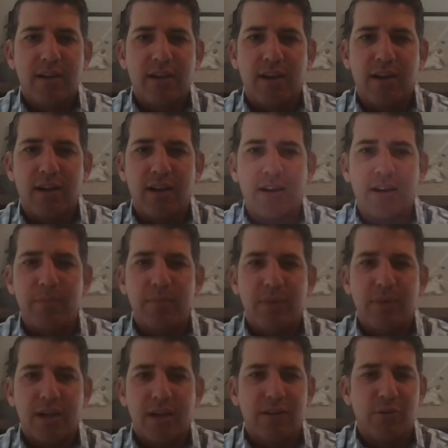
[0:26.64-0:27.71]

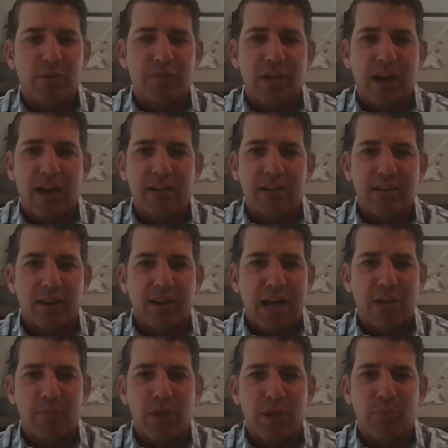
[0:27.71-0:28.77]
I know we've got a
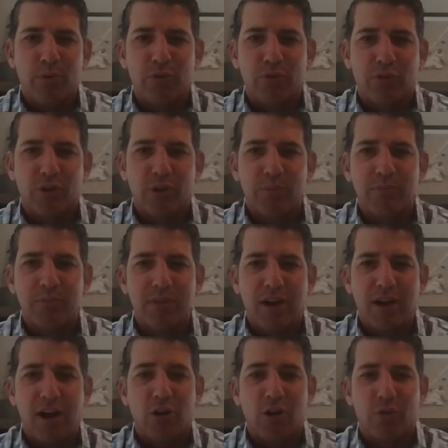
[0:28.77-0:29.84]
lot of people from
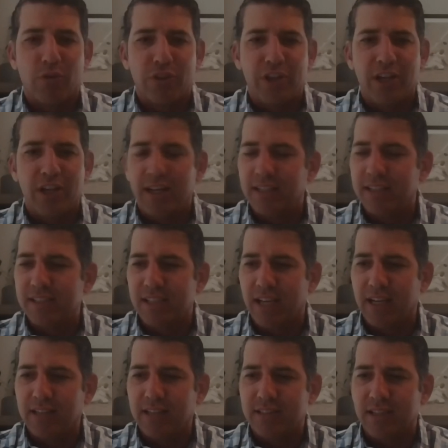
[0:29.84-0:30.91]
all over the United
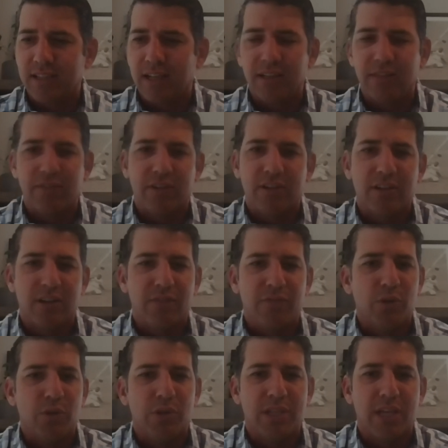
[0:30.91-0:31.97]
States and even a
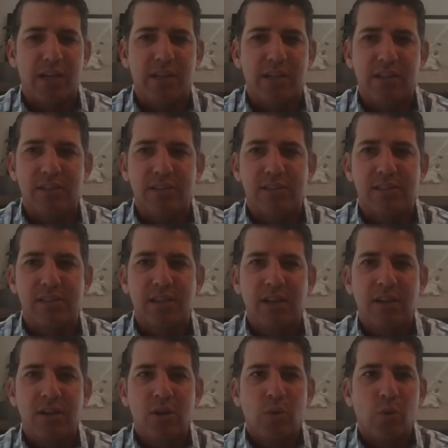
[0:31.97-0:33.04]
few attendees
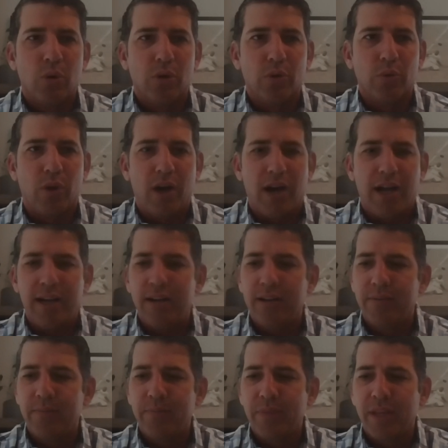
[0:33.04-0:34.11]
worldwide.
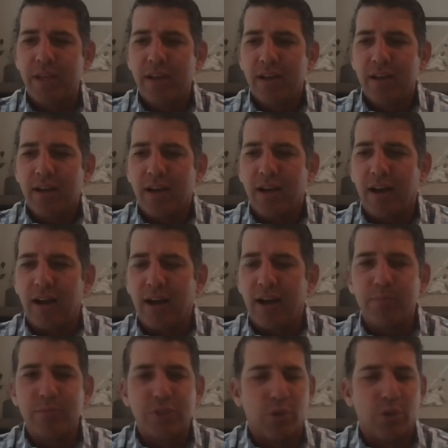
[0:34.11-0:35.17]

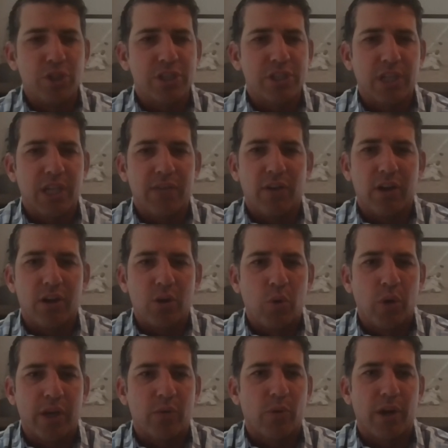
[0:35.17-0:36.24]
So just to give a
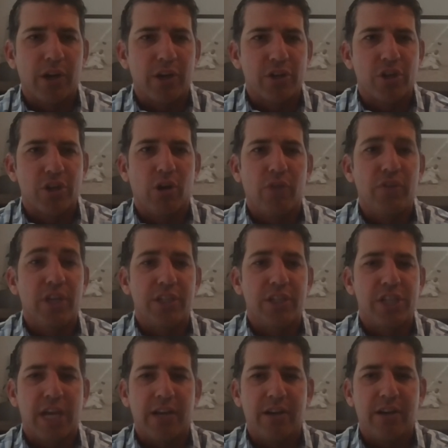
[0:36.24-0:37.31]
quick run of show of the
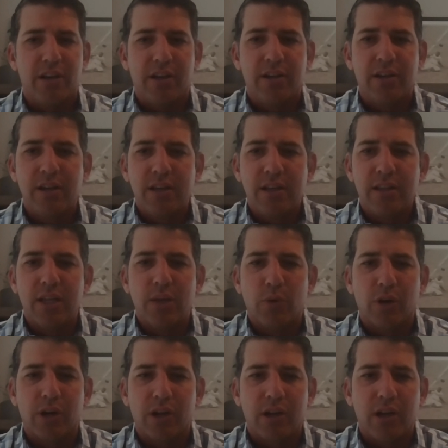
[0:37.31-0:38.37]
agenda that
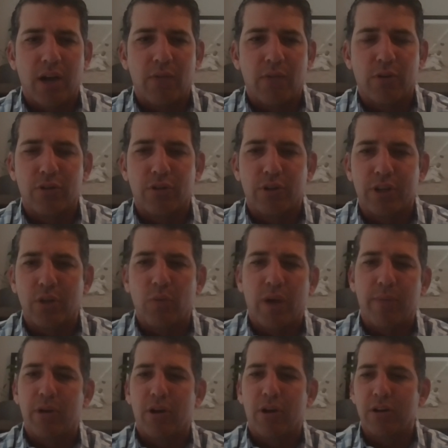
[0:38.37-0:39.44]
we're going to cover during the
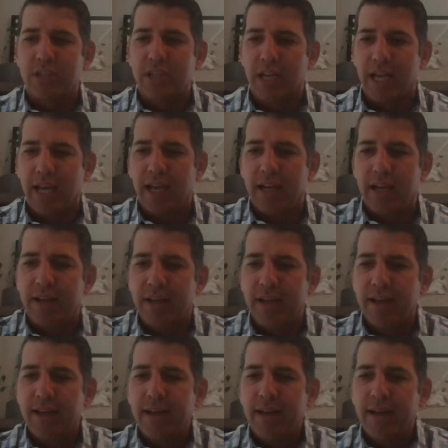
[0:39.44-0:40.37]
webinar today,